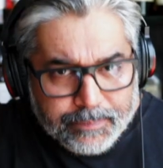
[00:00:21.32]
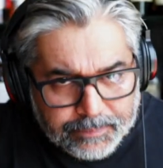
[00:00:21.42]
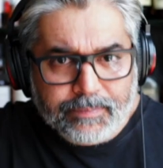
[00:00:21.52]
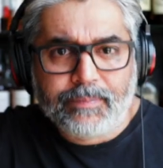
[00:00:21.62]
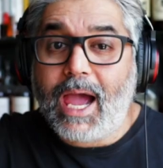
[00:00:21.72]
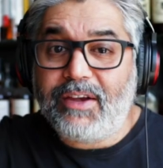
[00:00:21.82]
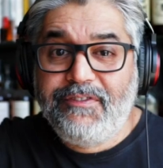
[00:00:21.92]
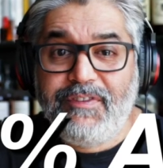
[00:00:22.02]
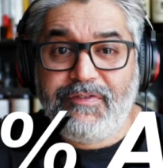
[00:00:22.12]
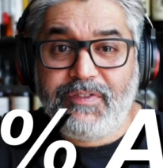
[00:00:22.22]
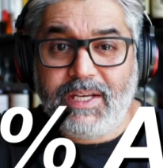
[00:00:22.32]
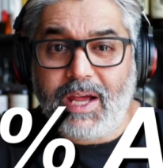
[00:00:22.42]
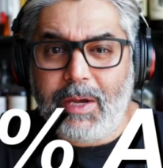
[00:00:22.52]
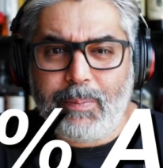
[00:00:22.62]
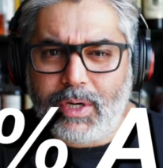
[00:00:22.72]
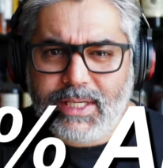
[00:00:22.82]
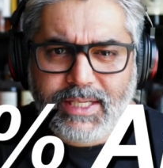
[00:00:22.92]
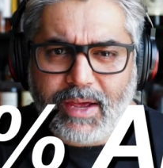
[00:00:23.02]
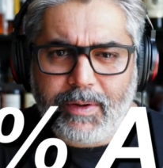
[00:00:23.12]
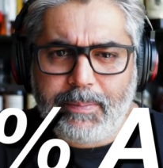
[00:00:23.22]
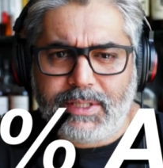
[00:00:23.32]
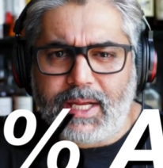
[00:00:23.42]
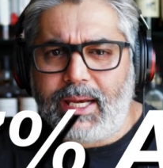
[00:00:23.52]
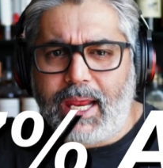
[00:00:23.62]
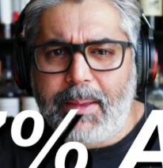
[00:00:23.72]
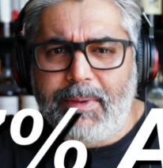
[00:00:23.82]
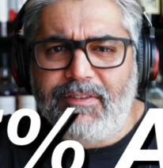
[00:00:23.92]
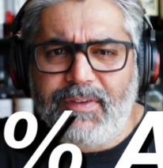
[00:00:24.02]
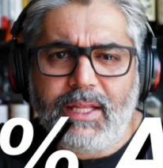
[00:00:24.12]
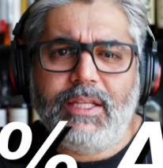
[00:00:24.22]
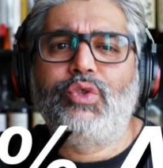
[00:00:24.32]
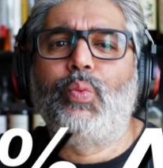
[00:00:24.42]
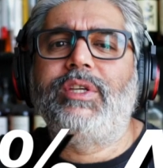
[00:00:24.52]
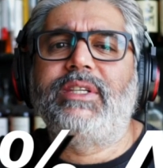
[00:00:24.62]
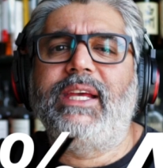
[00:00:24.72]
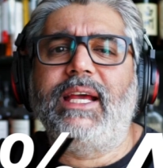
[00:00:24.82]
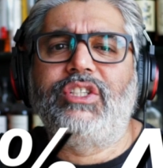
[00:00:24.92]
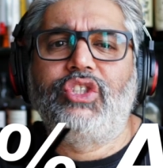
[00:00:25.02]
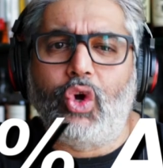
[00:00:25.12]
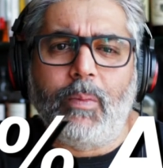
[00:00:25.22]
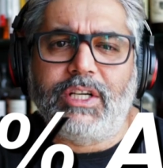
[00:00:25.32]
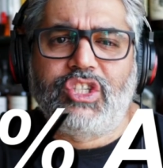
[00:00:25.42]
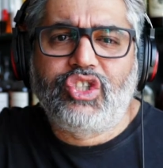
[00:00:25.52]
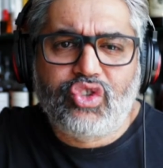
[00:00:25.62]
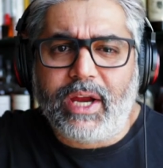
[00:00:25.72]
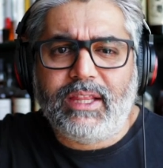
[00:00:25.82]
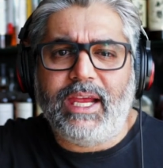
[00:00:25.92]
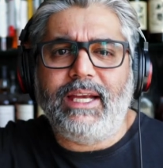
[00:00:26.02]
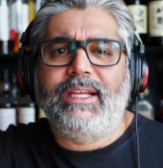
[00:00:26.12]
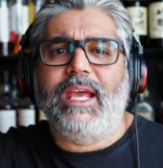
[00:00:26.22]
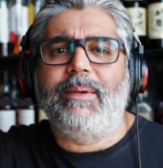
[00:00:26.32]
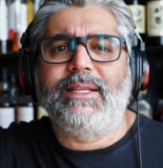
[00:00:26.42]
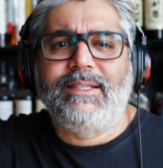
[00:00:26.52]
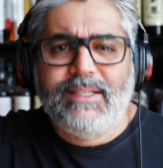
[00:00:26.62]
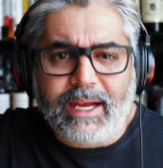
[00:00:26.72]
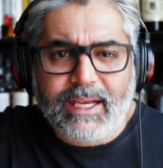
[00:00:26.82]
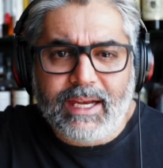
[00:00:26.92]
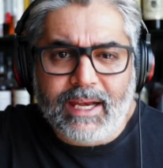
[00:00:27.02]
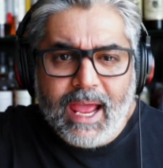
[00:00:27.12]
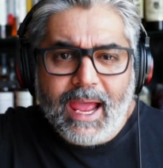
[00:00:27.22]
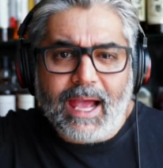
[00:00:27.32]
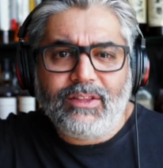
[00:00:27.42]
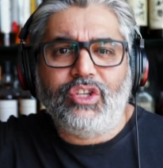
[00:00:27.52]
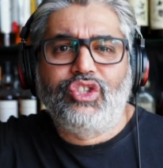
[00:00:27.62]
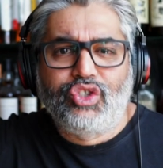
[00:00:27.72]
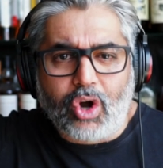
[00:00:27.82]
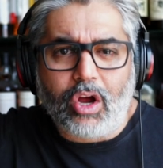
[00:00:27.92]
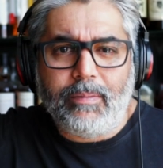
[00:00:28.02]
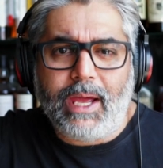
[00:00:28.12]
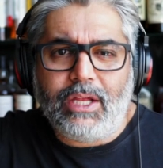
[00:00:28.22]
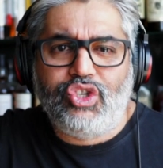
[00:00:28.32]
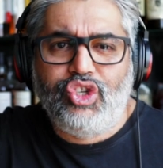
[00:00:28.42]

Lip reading: At 59.7% ABV, this whiskey has so much strength, it came in second at the Strongman